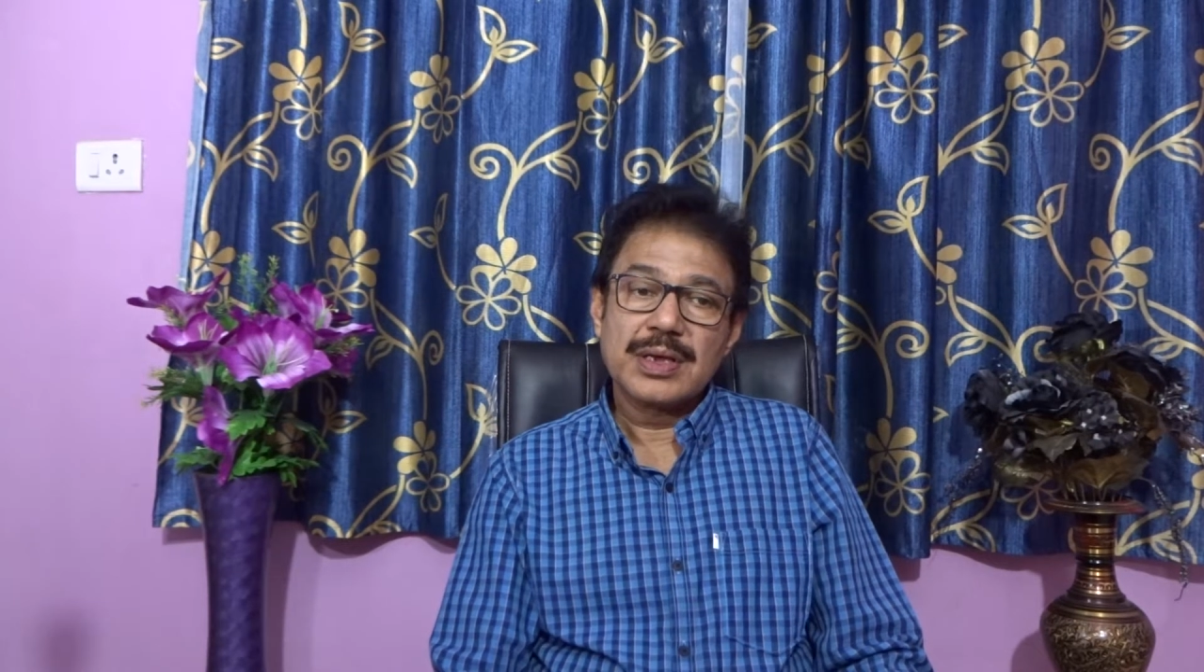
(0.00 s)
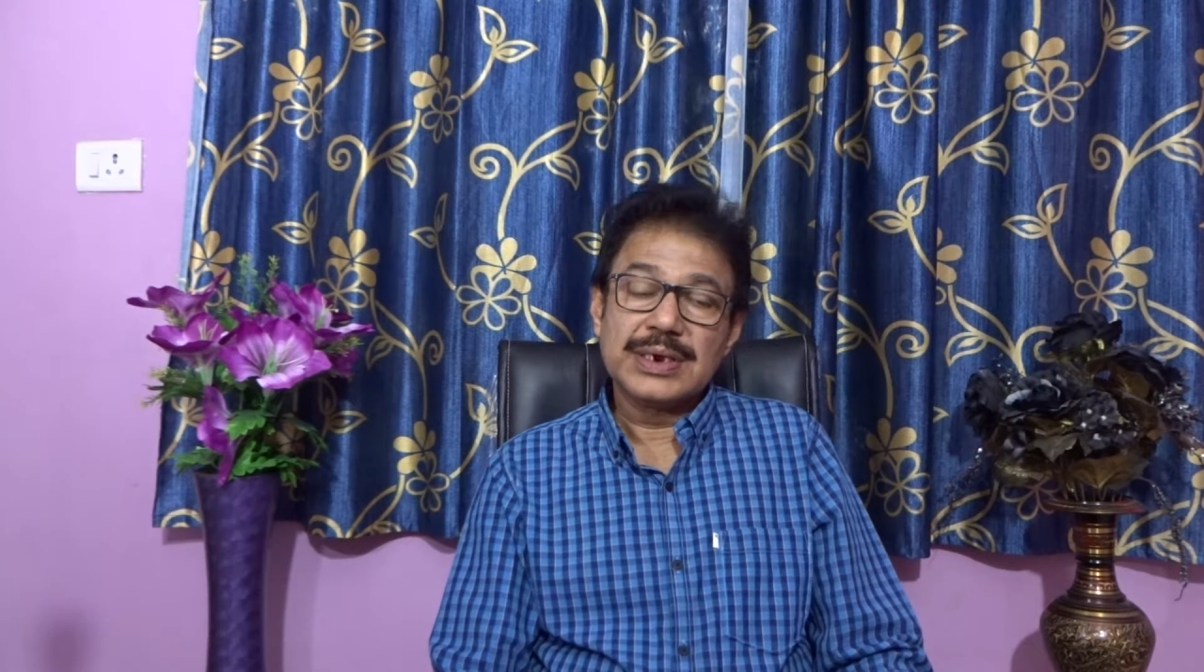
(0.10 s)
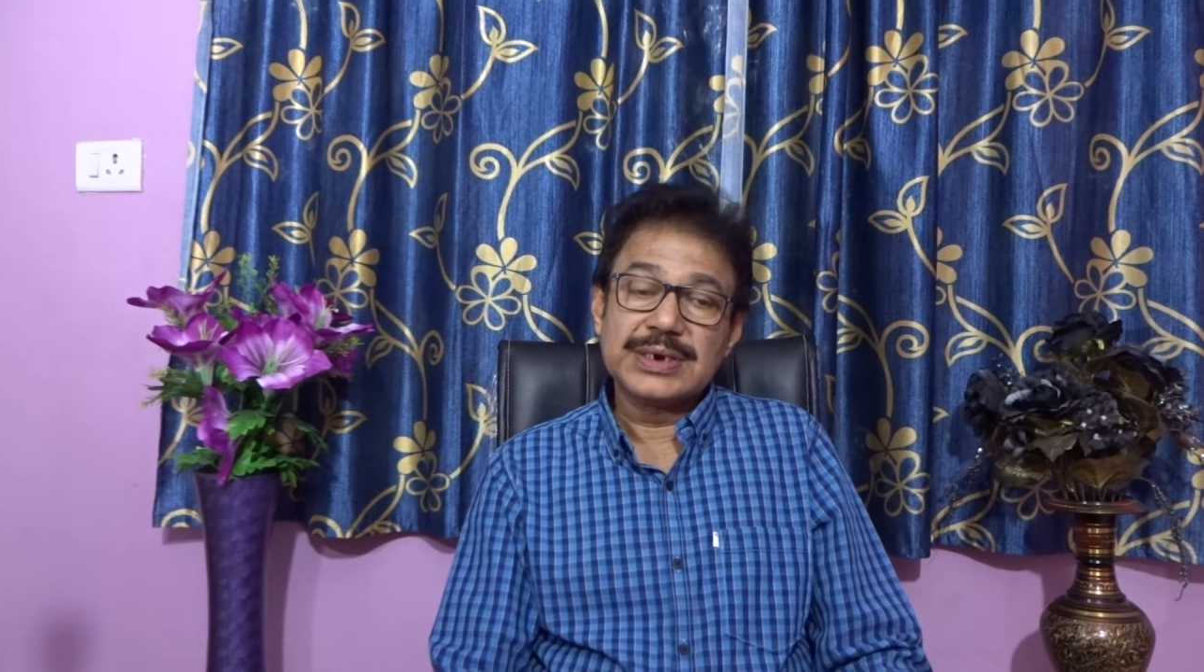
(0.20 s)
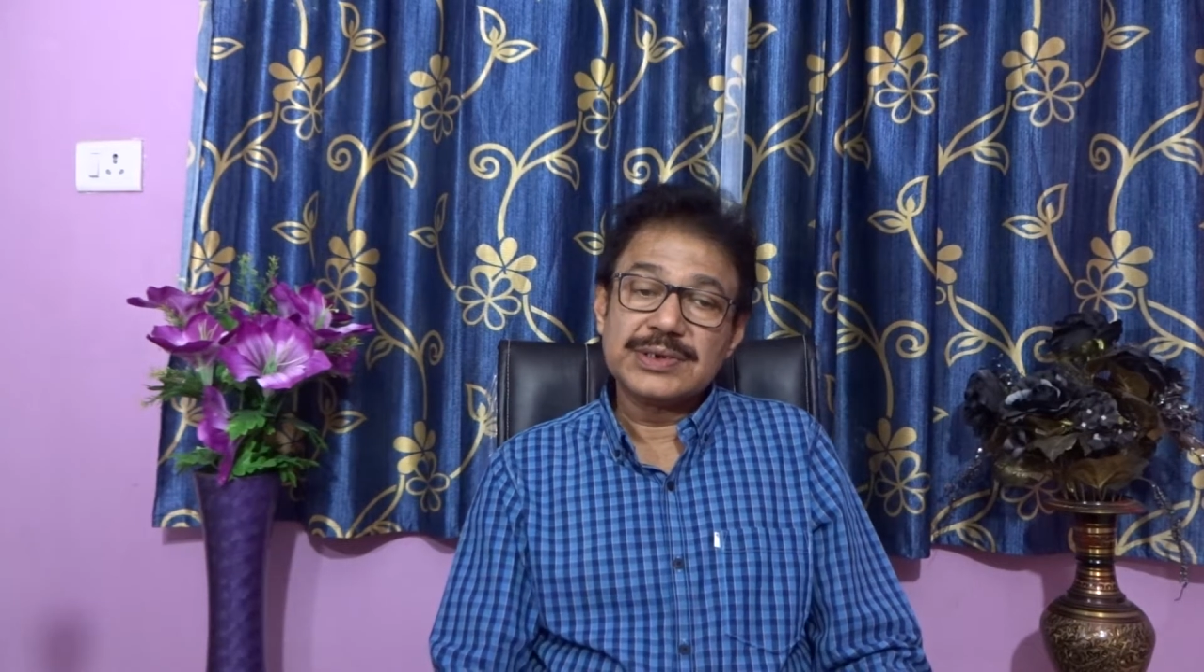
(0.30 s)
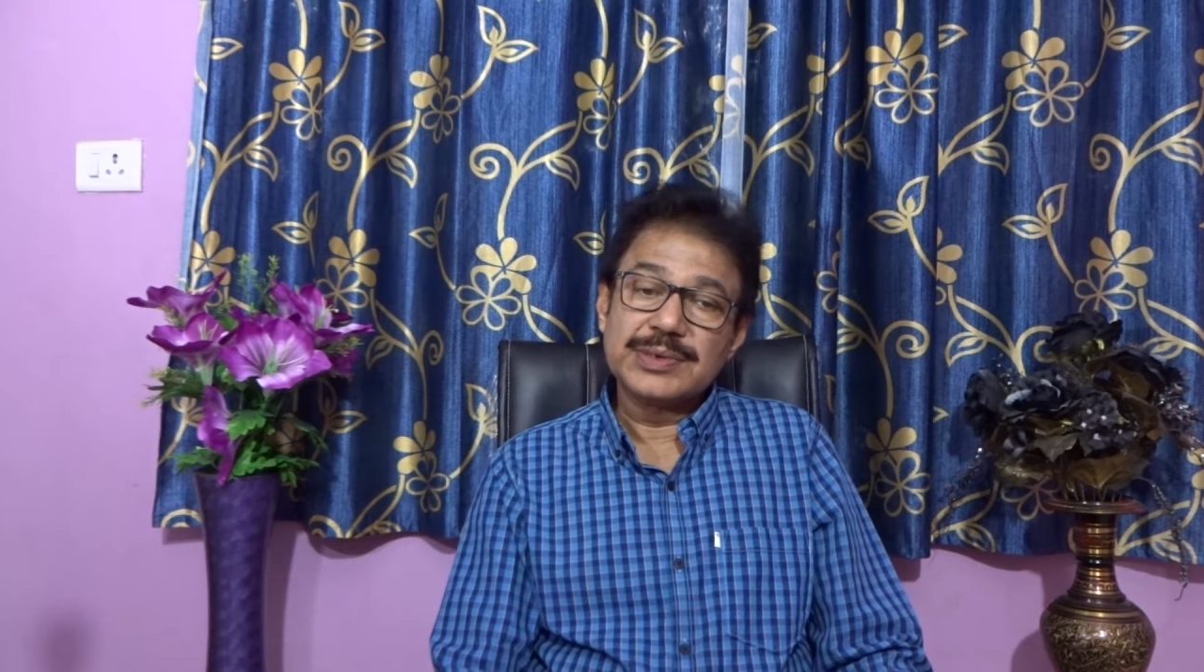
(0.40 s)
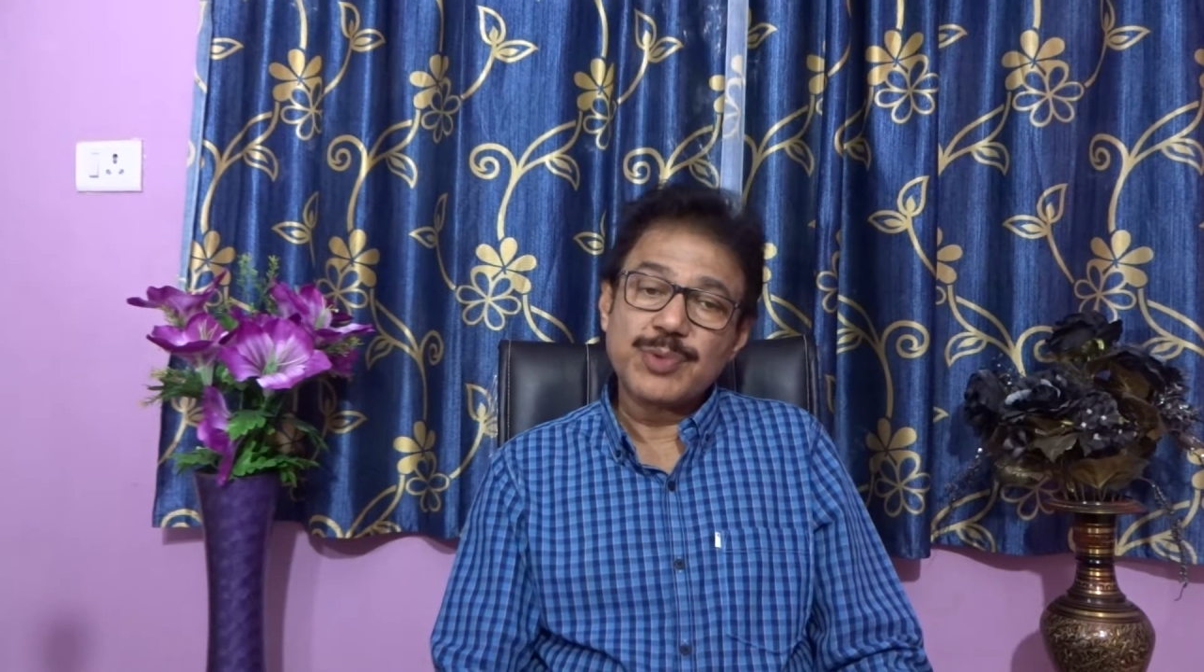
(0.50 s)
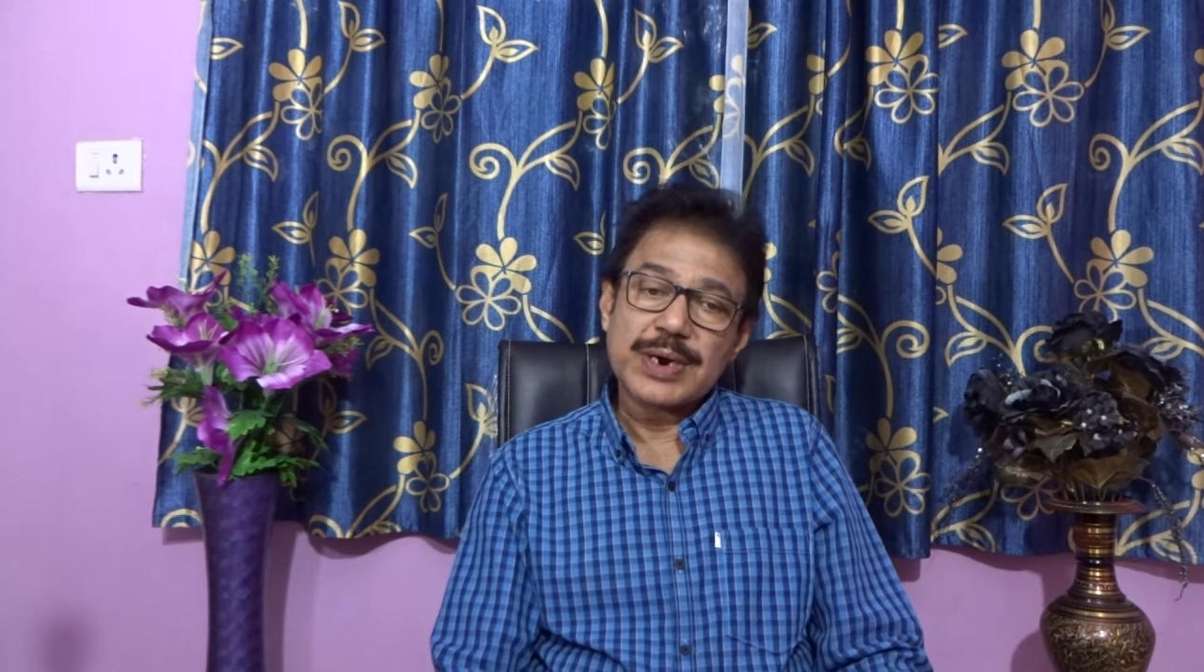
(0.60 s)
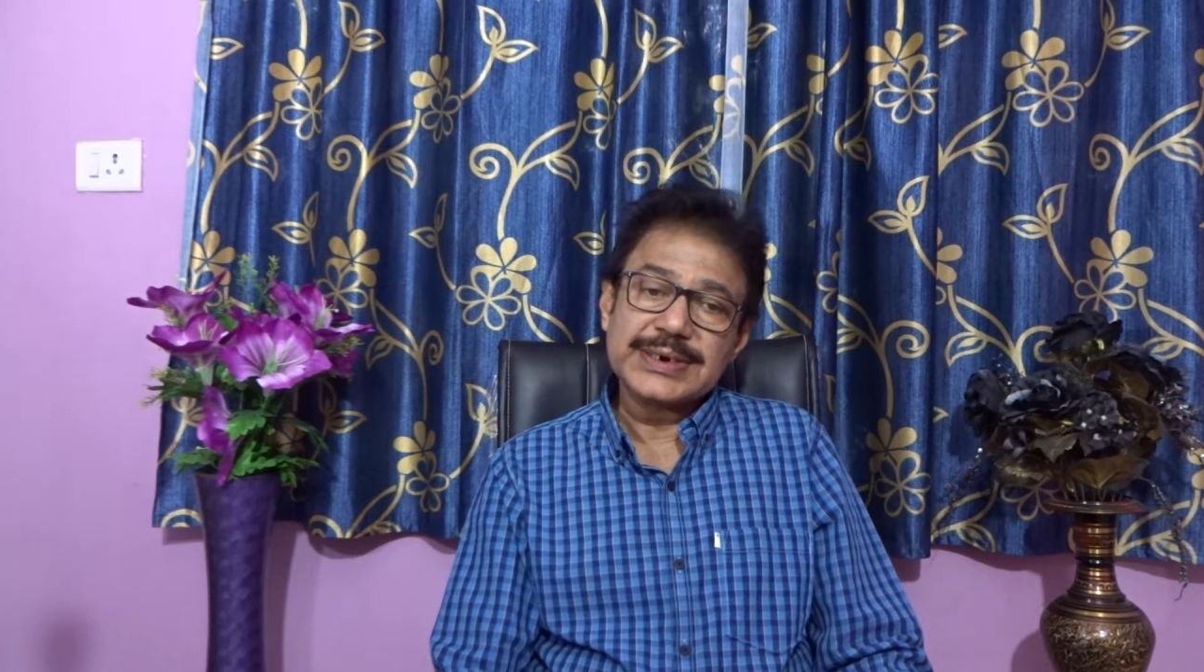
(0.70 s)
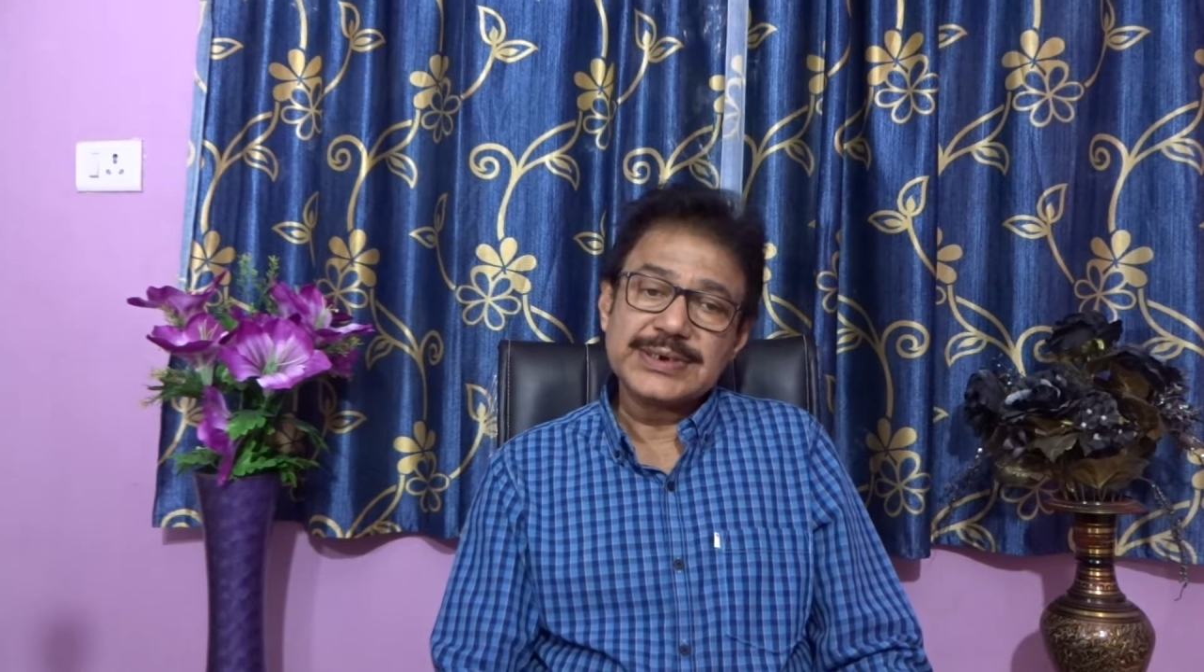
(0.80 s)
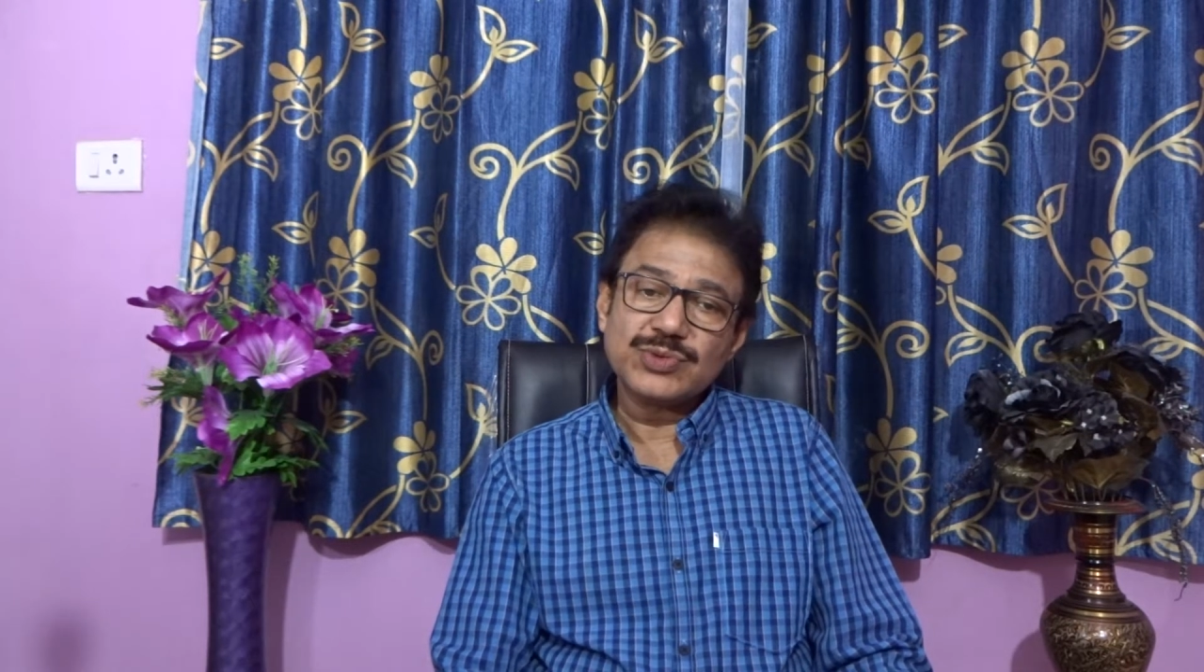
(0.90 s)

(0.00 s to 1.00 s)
It is important